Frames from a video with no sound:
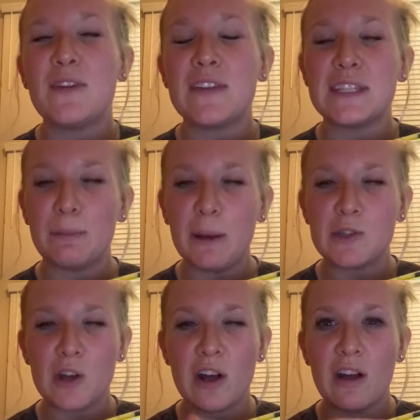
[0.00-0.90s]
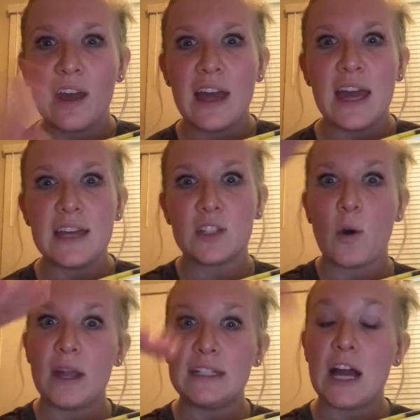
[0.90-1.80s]
the special is
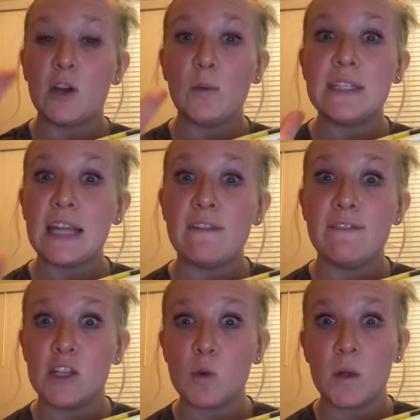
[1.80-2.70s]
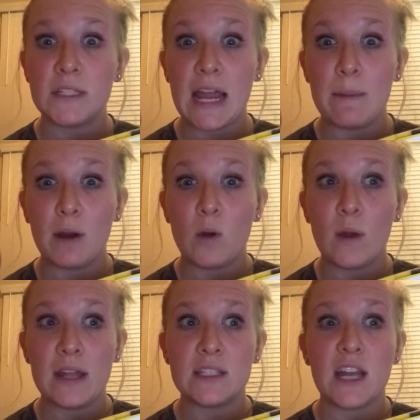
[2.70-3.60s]
going down, we set a visual timer
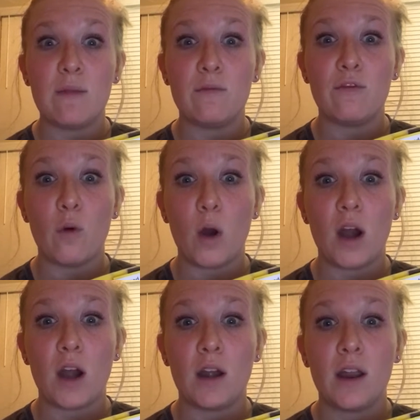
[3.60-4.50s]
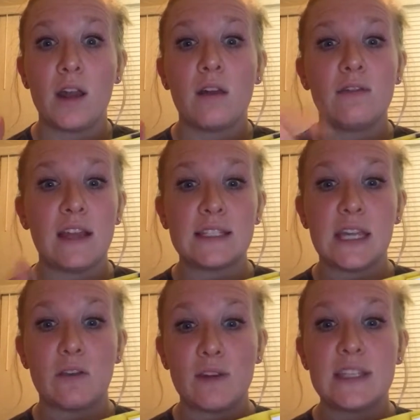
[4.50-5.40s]
when it's time for things
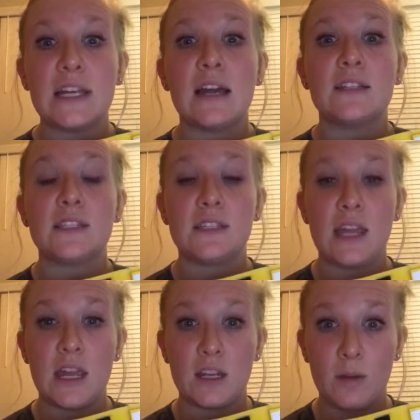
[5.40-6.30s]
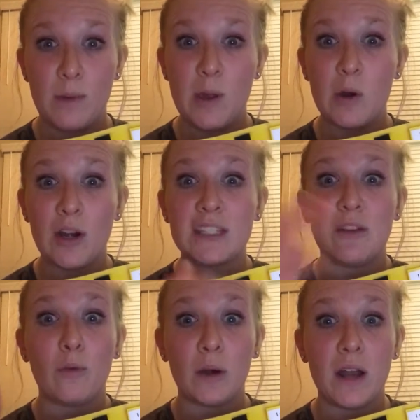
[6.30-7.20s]
like recess and computers
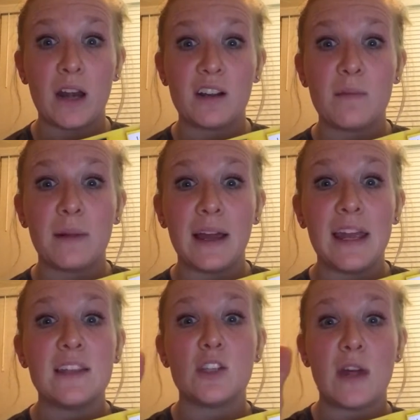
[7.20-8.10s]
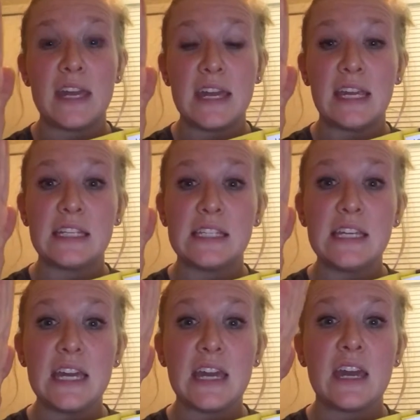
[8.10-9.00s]
if we're non-compliant, so that he can
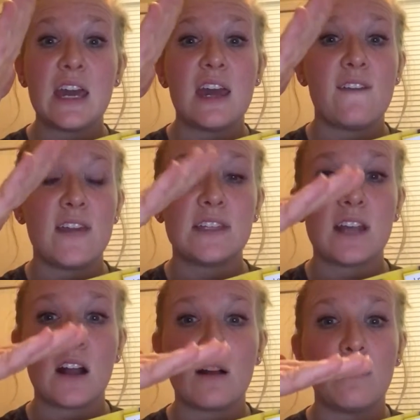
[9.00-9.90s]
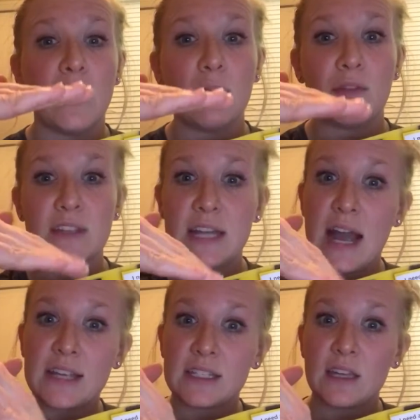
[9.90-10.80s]
see if he's not complying with the
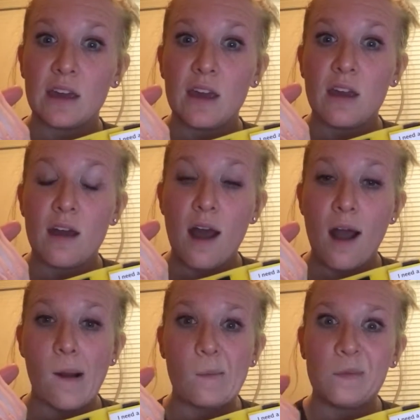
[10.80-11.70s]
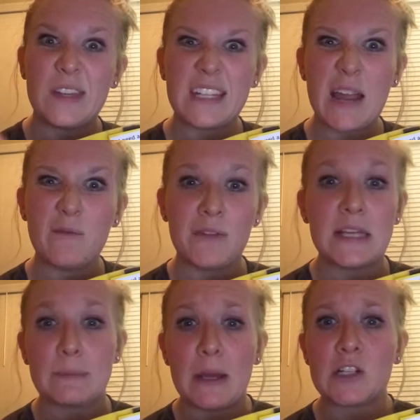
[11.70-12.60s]
task, the time for
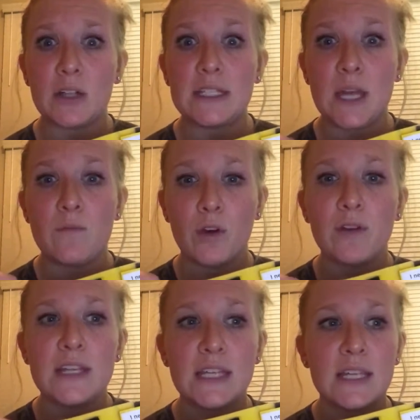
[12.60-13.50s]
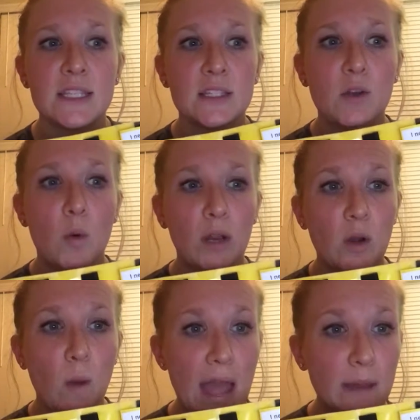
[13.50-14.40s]
that special and time for recess is going
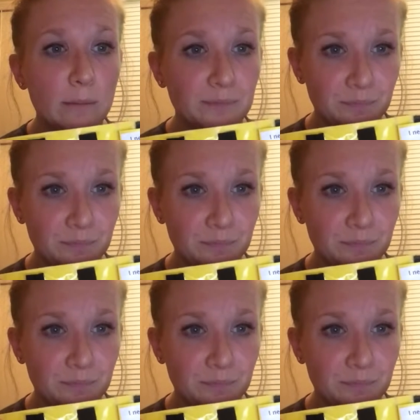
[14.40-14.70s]
away.